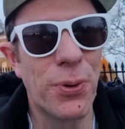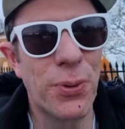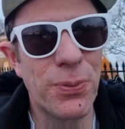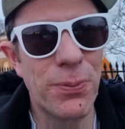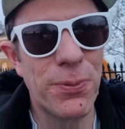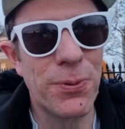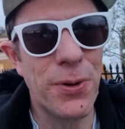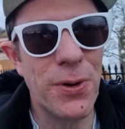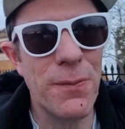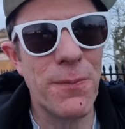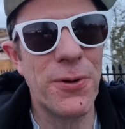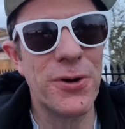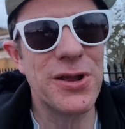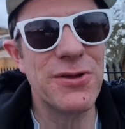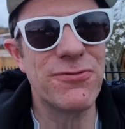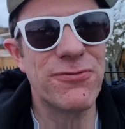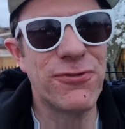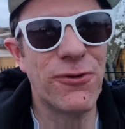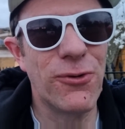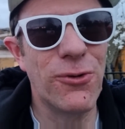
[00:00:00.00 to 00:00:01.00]
put
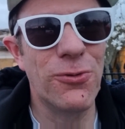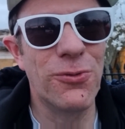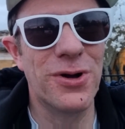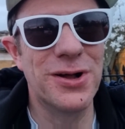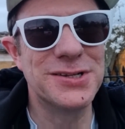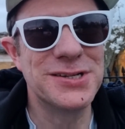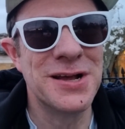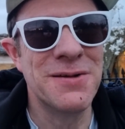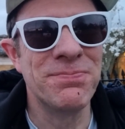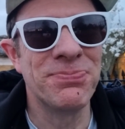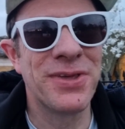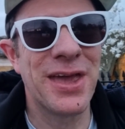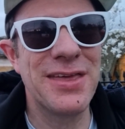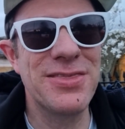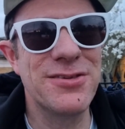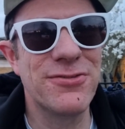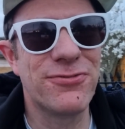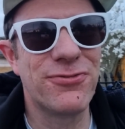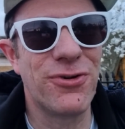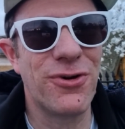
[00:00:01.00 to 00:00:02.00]
it forward in
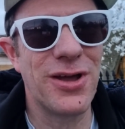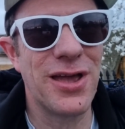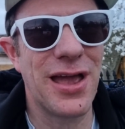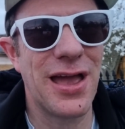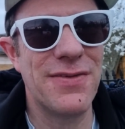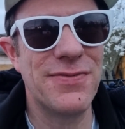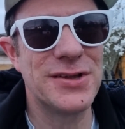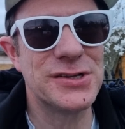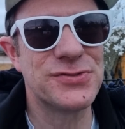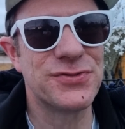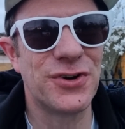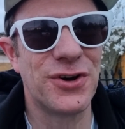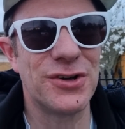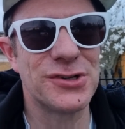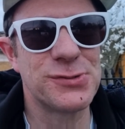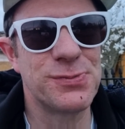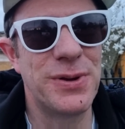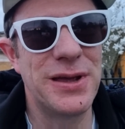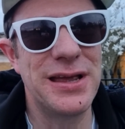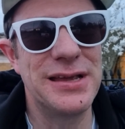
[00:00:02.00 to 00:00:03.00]
the foyer in this
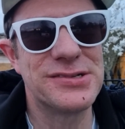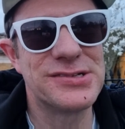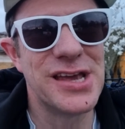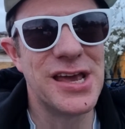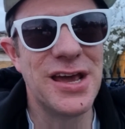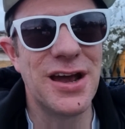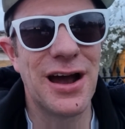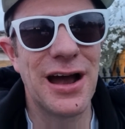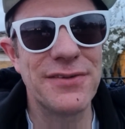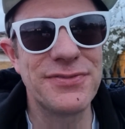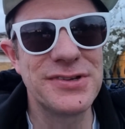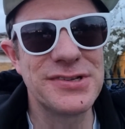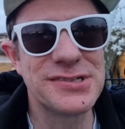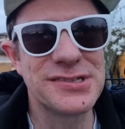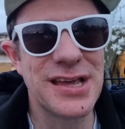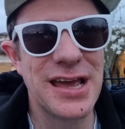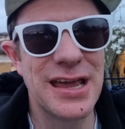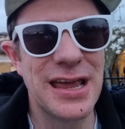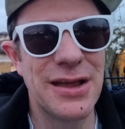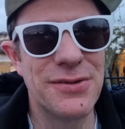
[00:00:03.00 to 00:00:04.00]
vast piece. I have to
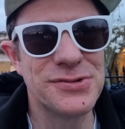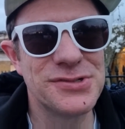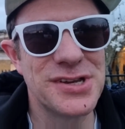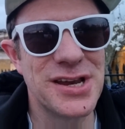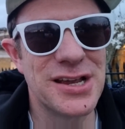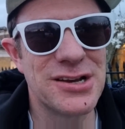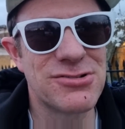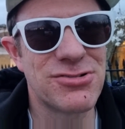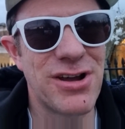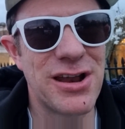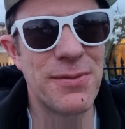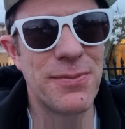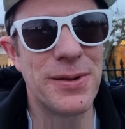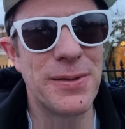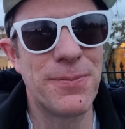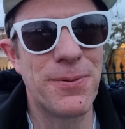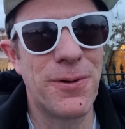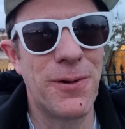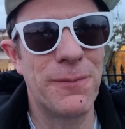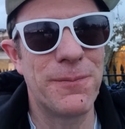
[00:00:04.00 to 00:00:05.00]
say it was an
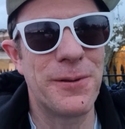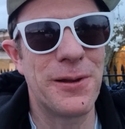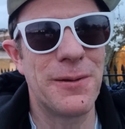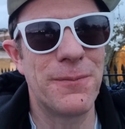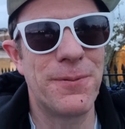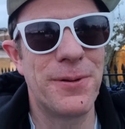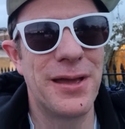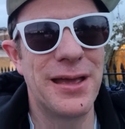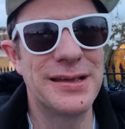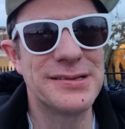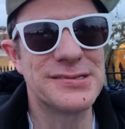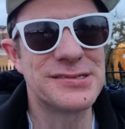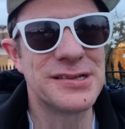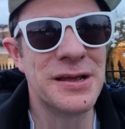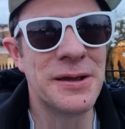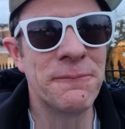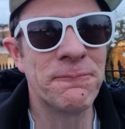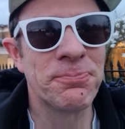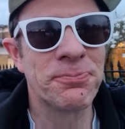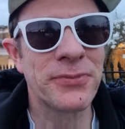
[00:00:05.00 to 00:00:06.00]
incredibly popular piece,
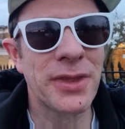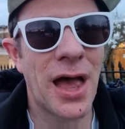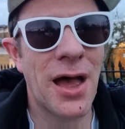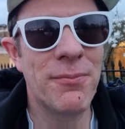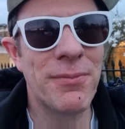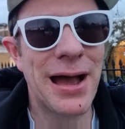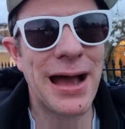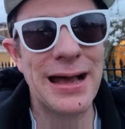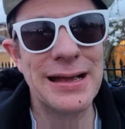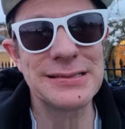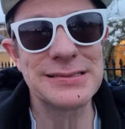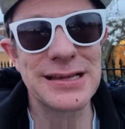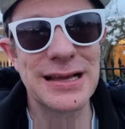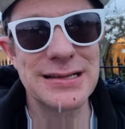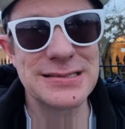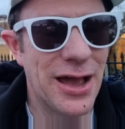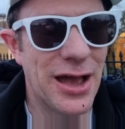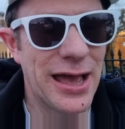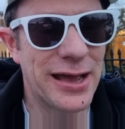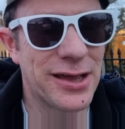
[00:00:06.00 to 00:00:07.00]
as
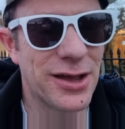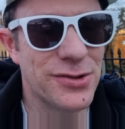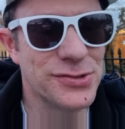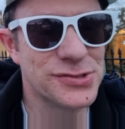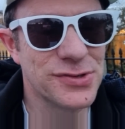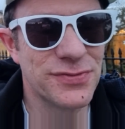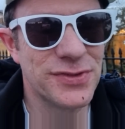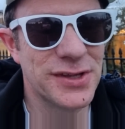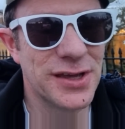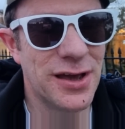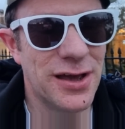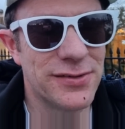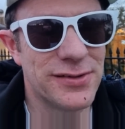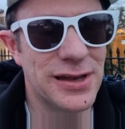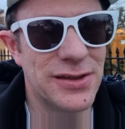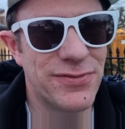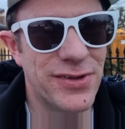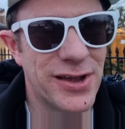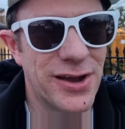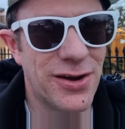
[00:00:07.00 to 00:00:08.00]
has Echoes of the Earth
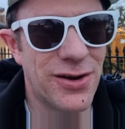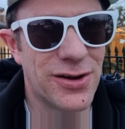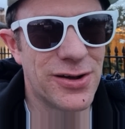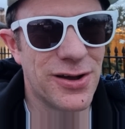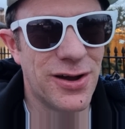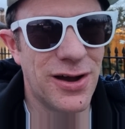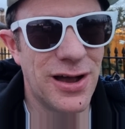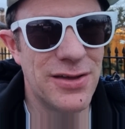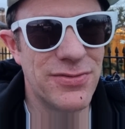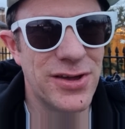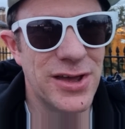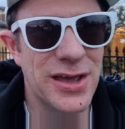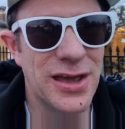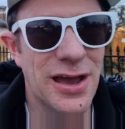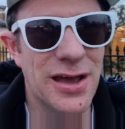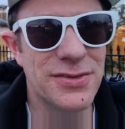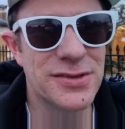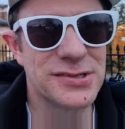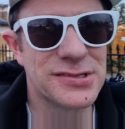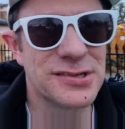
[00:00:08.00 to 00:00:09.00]
Living Archive
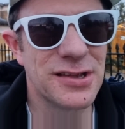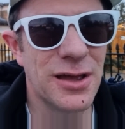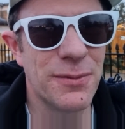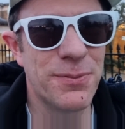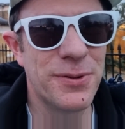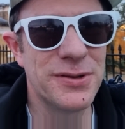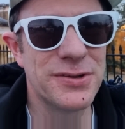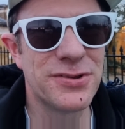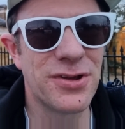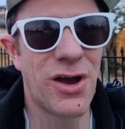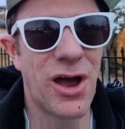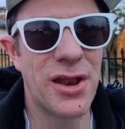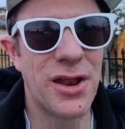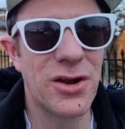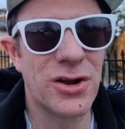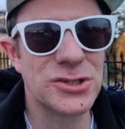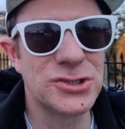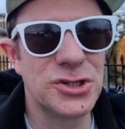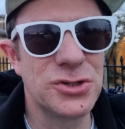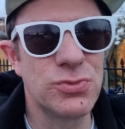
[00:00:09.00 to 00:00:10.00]
at the Serpentine. And
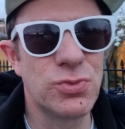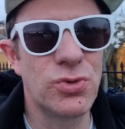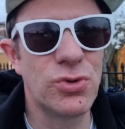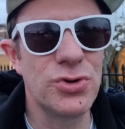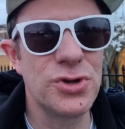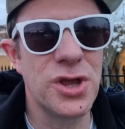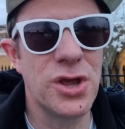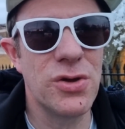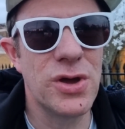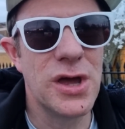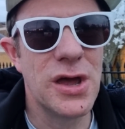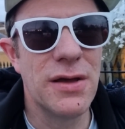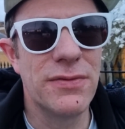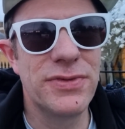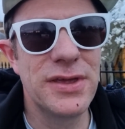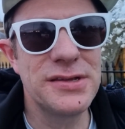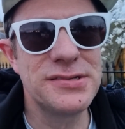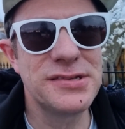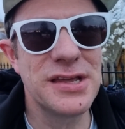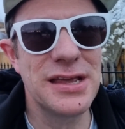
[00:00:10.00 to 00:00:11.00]
I should warn you,
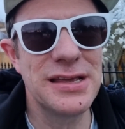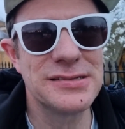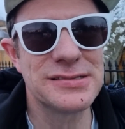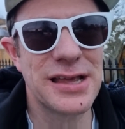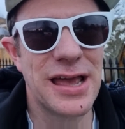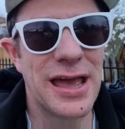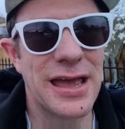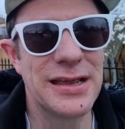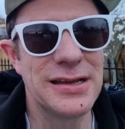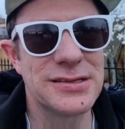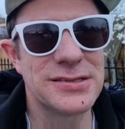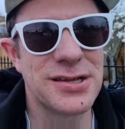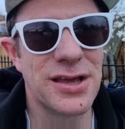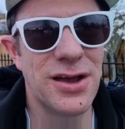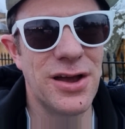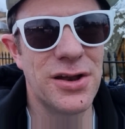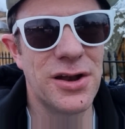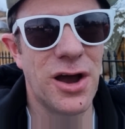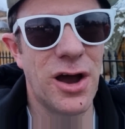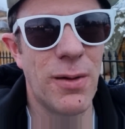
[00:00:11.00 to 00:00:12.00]
this is a
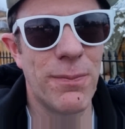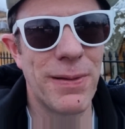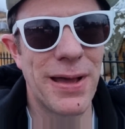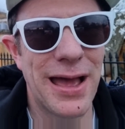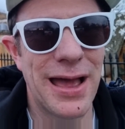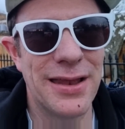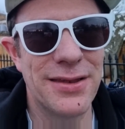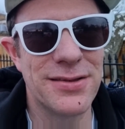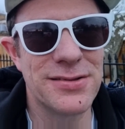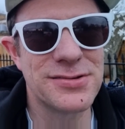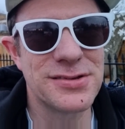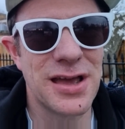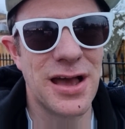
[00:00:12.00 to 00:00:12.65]
turn up and